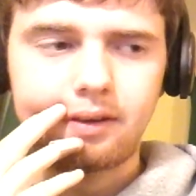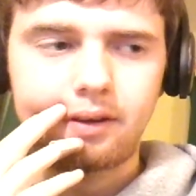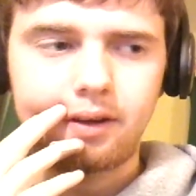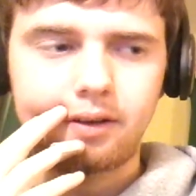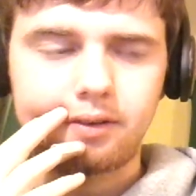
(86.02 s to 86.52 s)

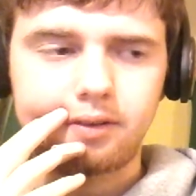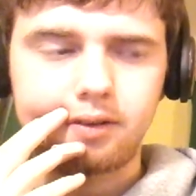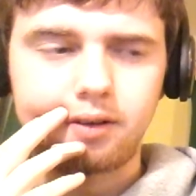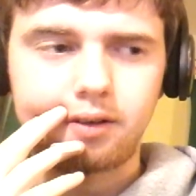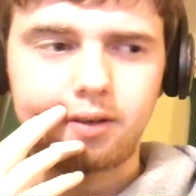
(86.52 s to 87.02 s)
and
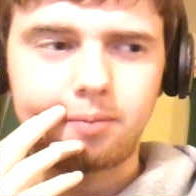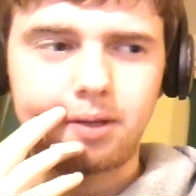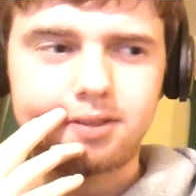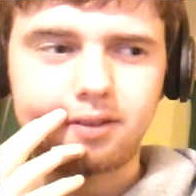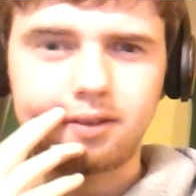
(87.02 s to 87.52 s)
he
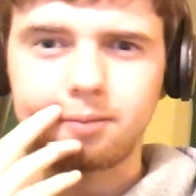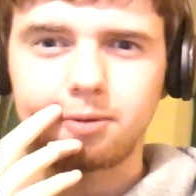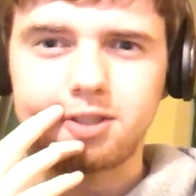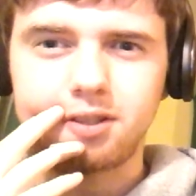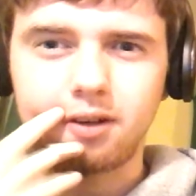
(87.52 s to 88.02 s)
basically
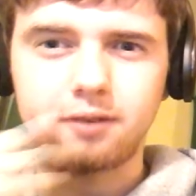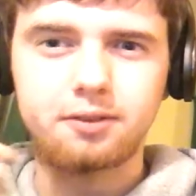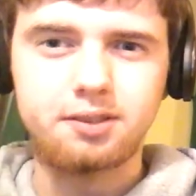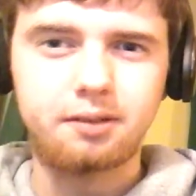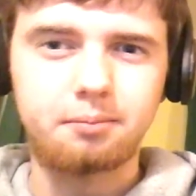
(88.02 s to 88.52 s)
brushed it off
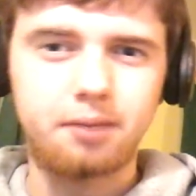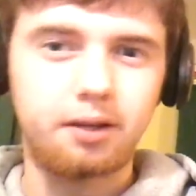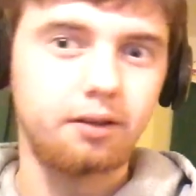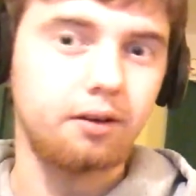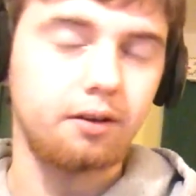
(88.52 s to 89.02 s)
as them
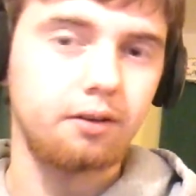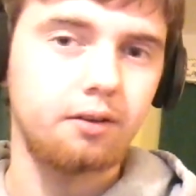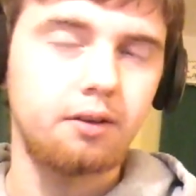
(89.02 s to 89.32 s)
being